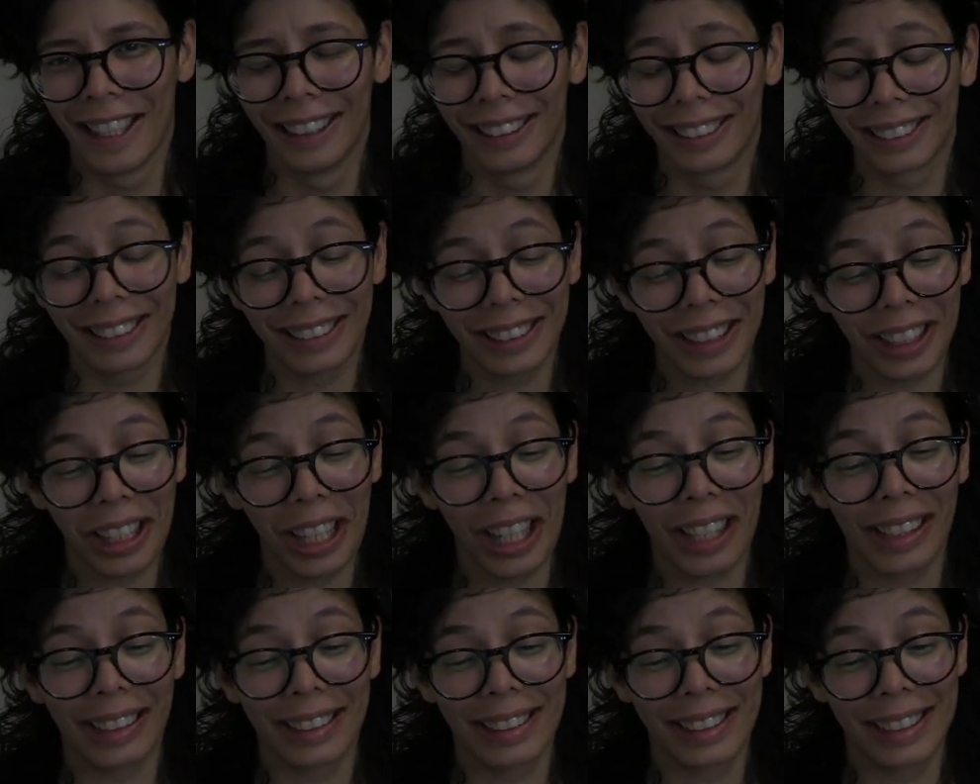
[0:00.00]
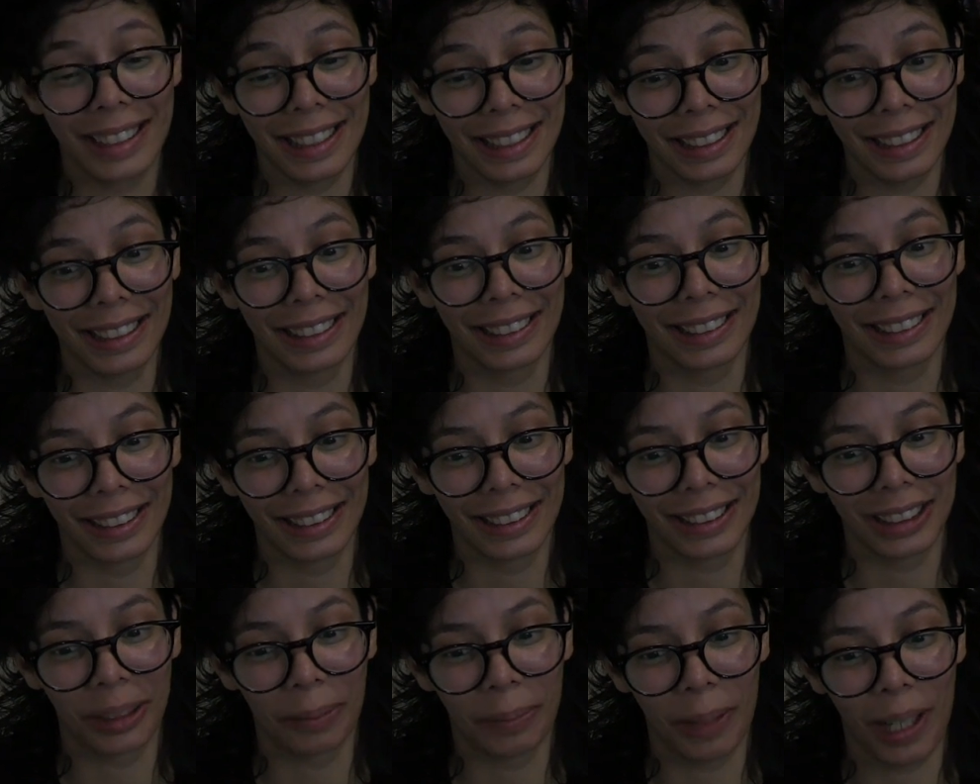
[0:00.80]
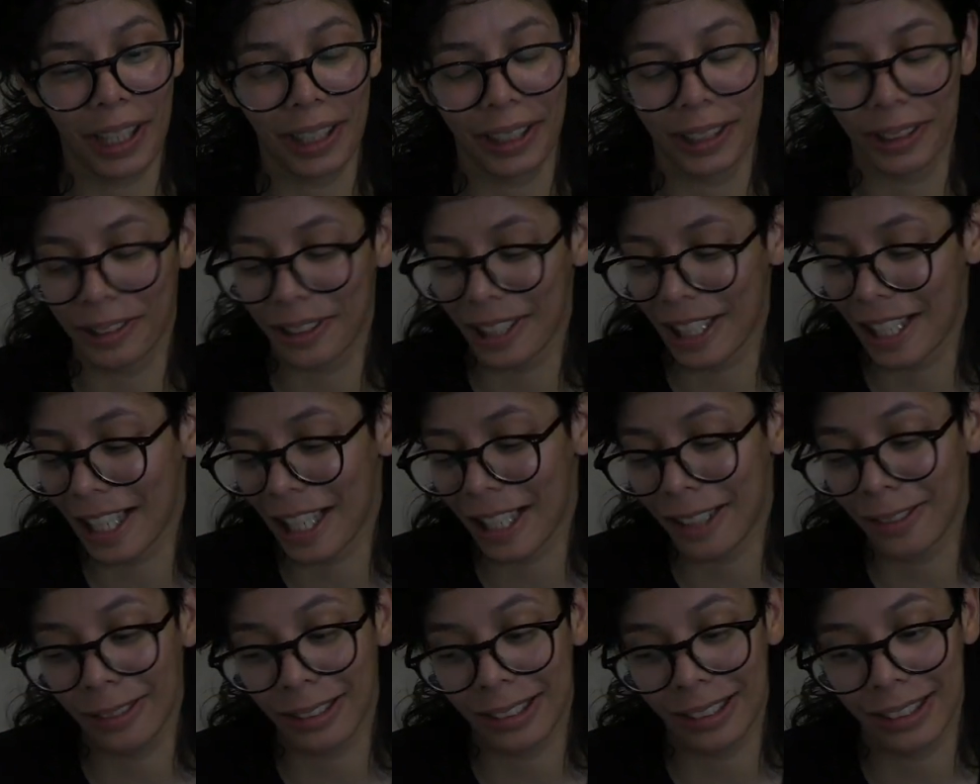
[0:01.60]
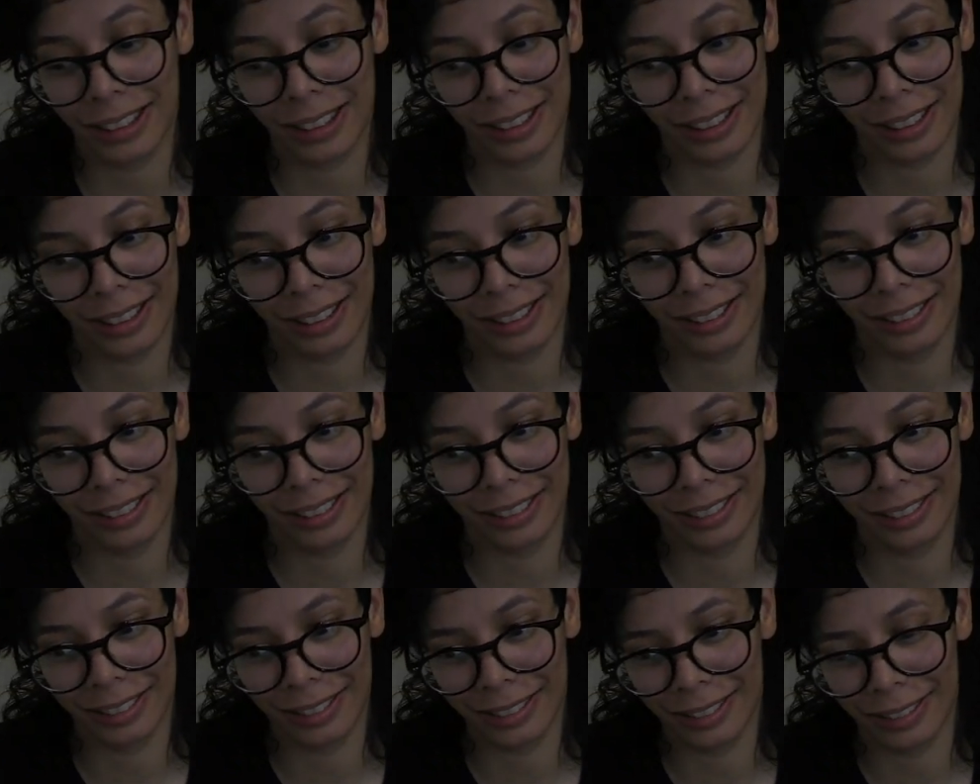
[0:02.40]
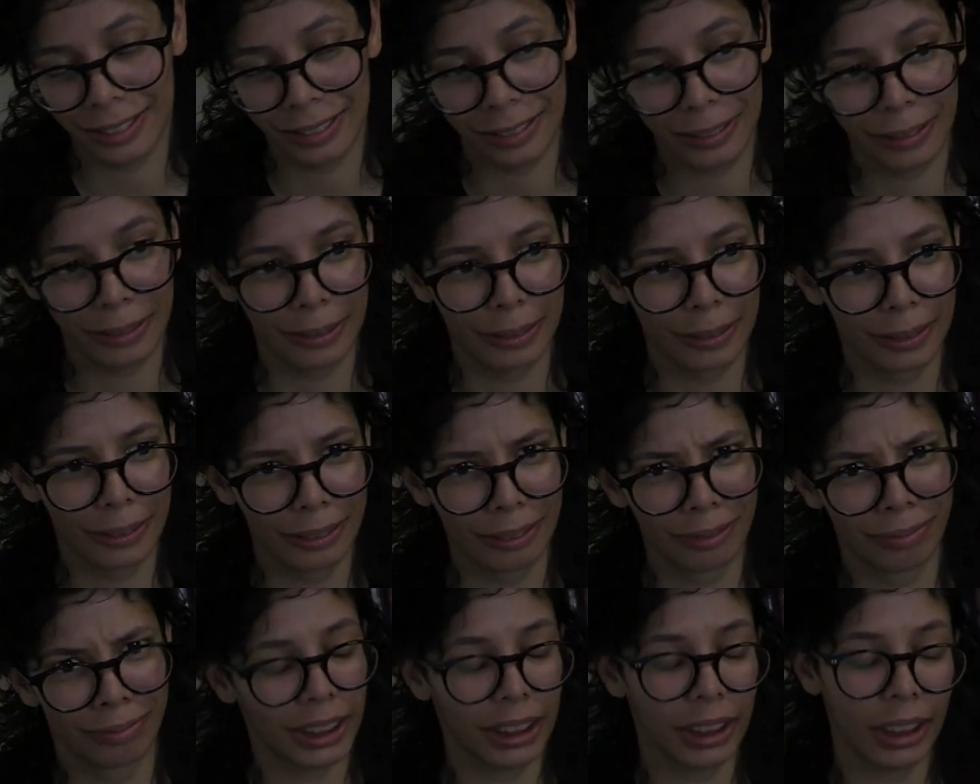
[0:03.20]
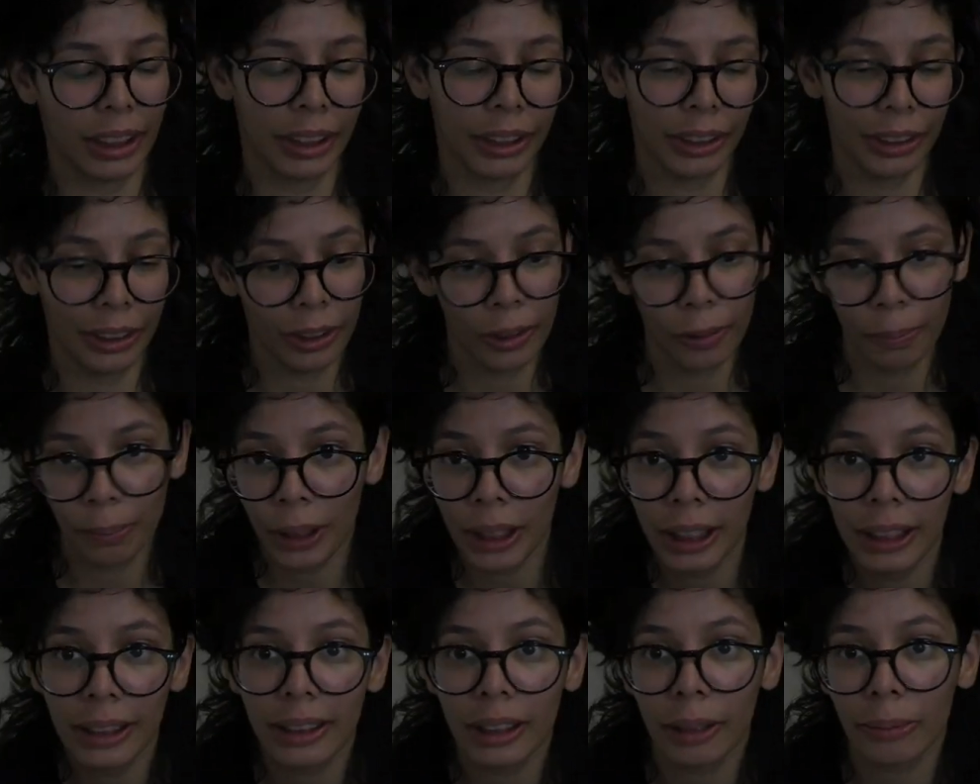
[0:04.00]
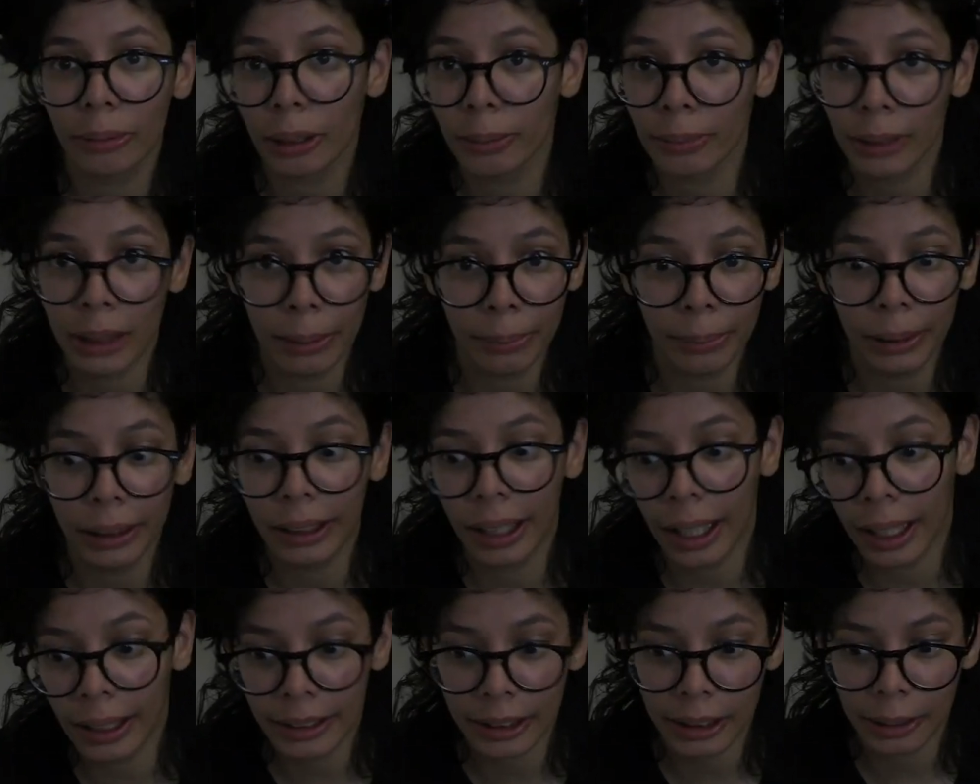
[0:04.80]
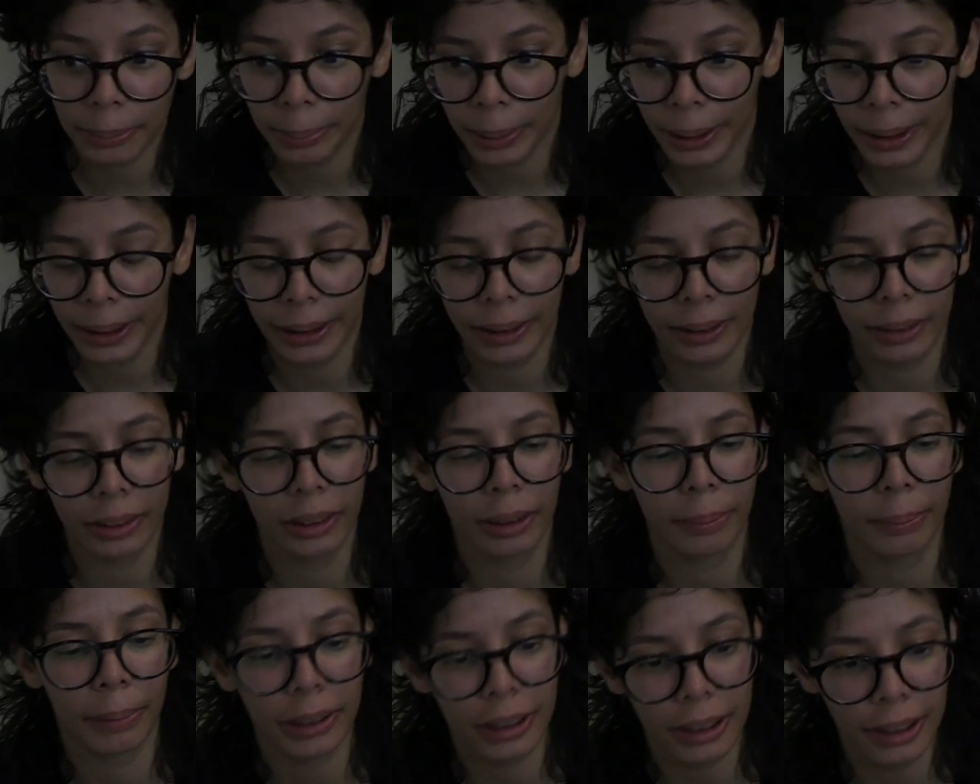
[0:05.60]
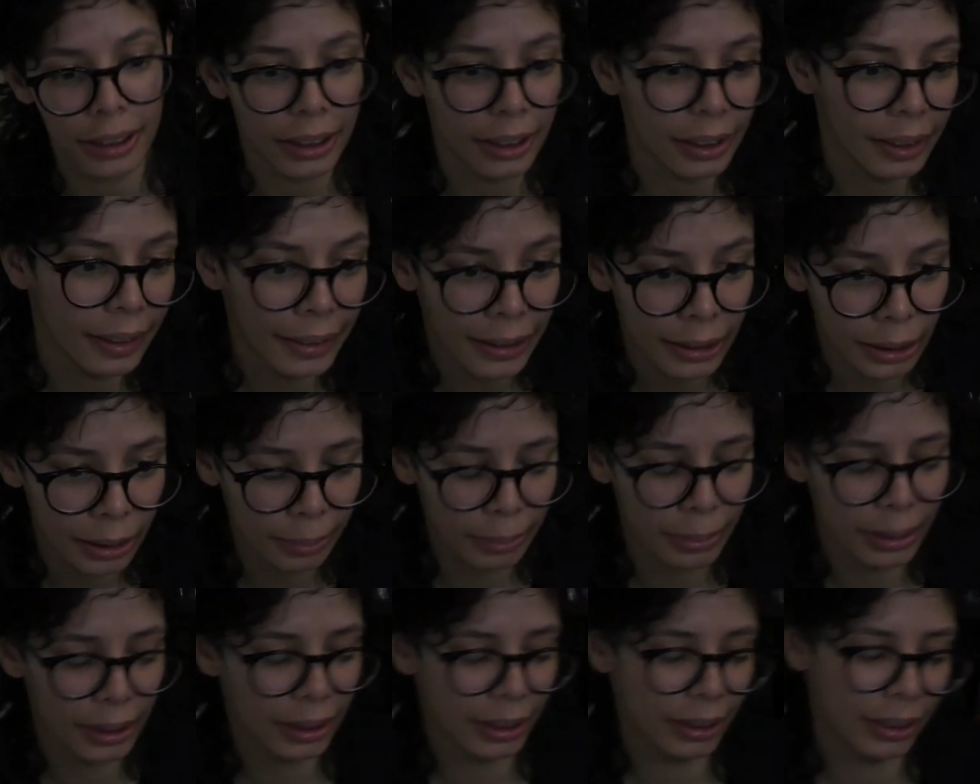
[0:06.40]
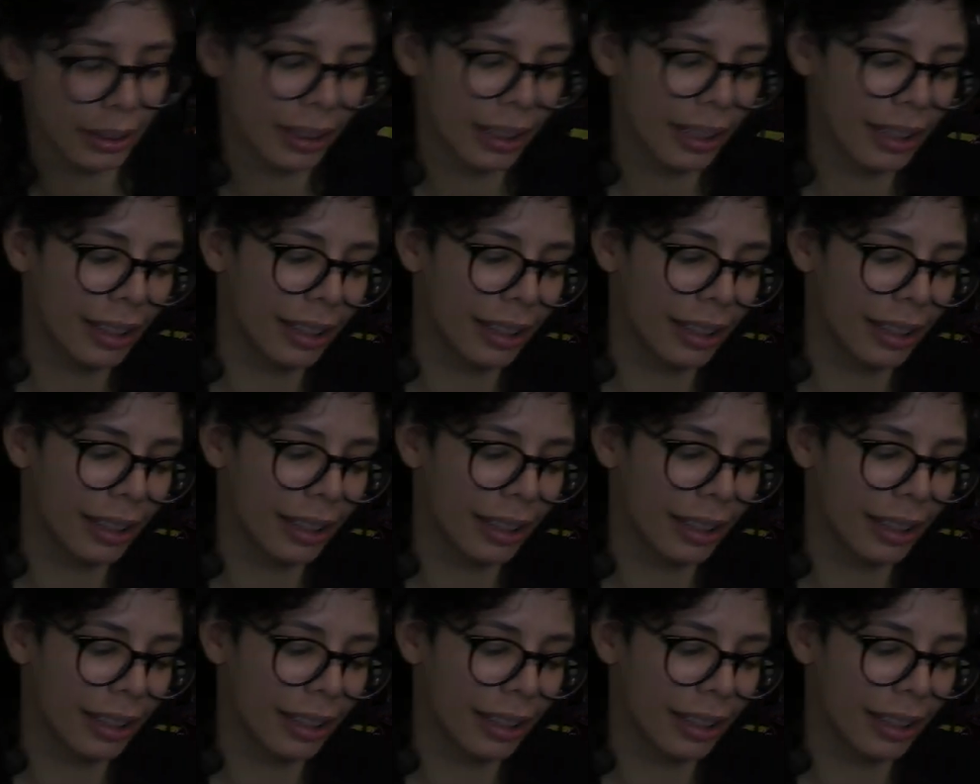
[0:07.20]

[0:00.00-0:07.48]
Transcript: there's a lot of tea in this, by the way. I was like, oh, and you know me, sometimes I'd be gossiping about the celebs.